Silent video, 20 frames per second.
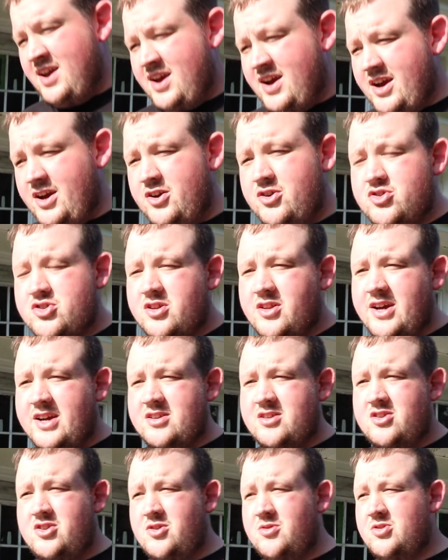I usually like
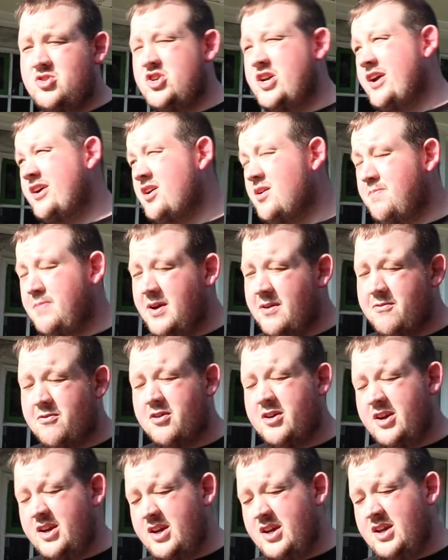to do a checkup
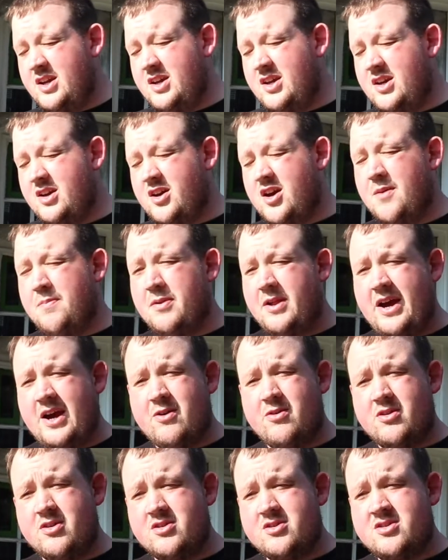every couple
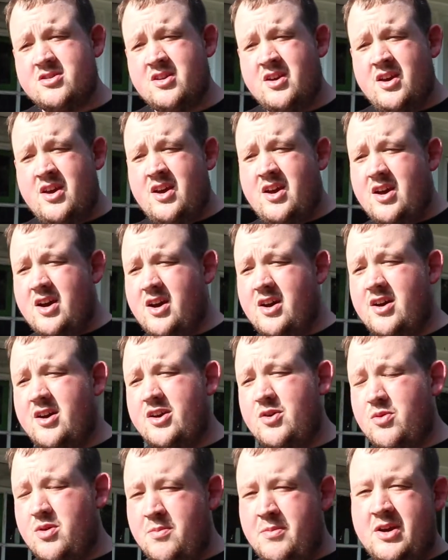hours.
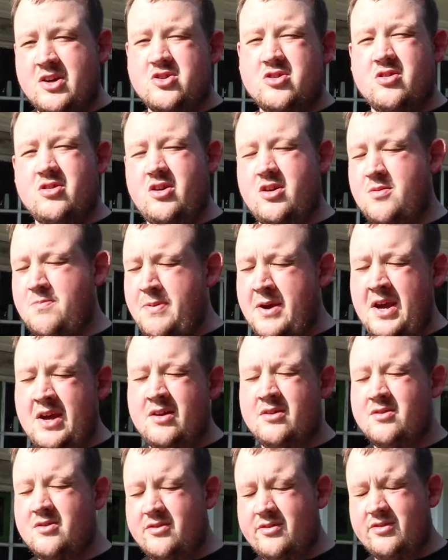You want to make sure that your
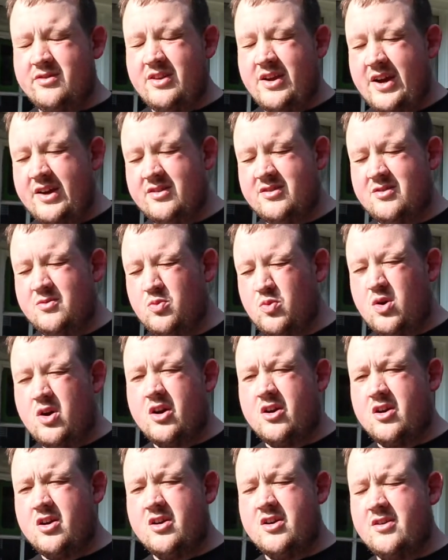pan's nice and
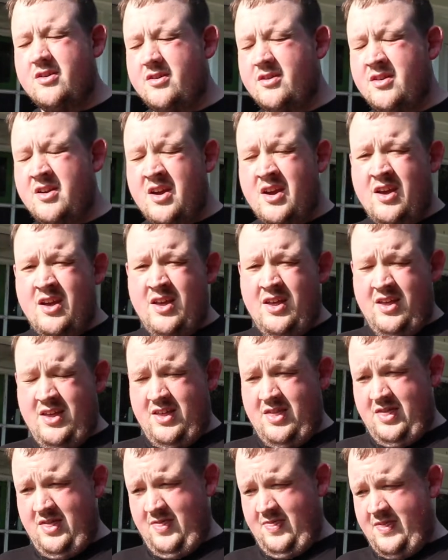watered, and
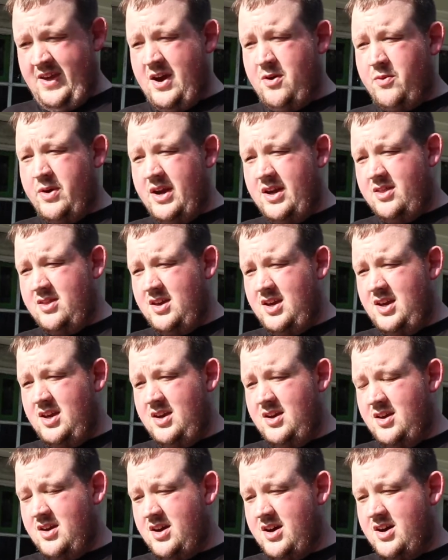that way the
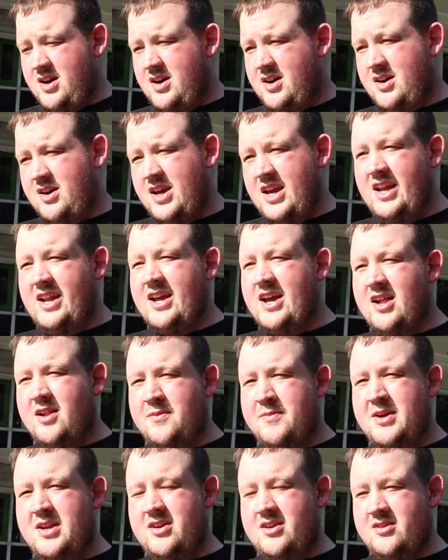heating
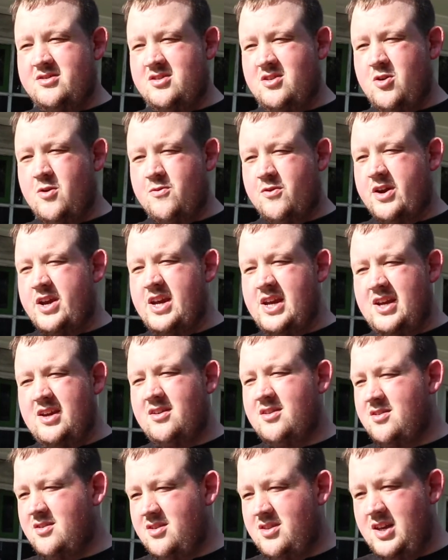element doesn't overheat
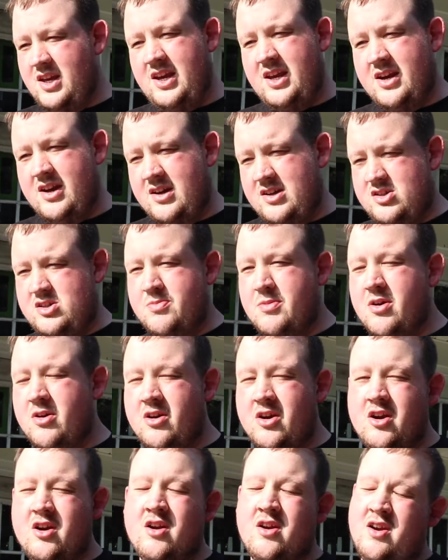the
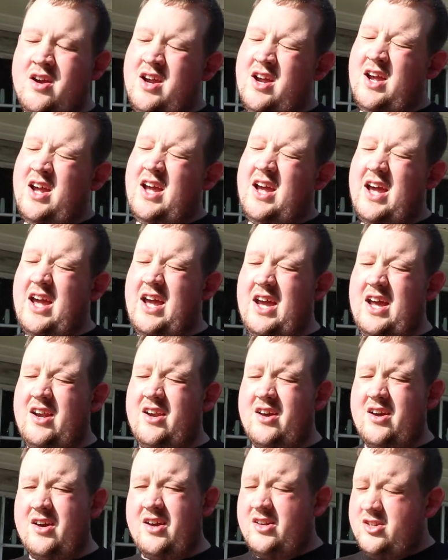smoker, and
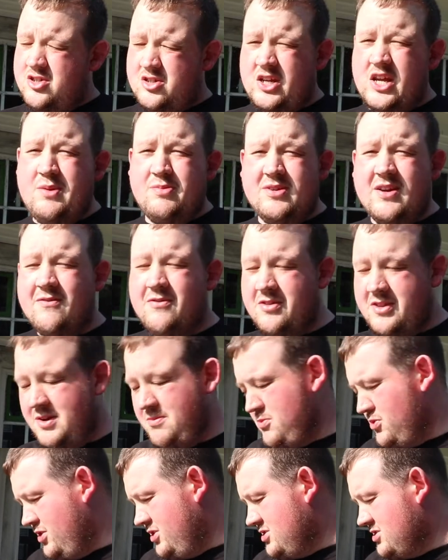it just keeps everything
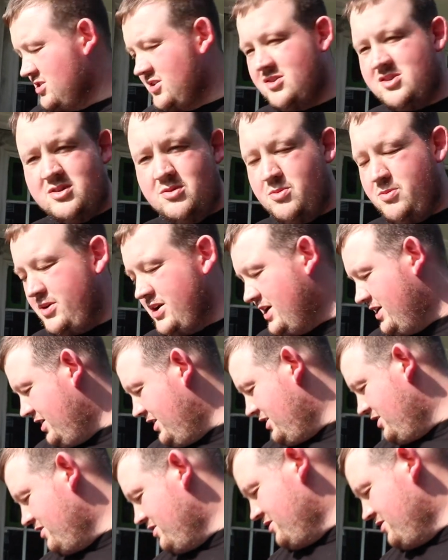moist. So let's see what we got here.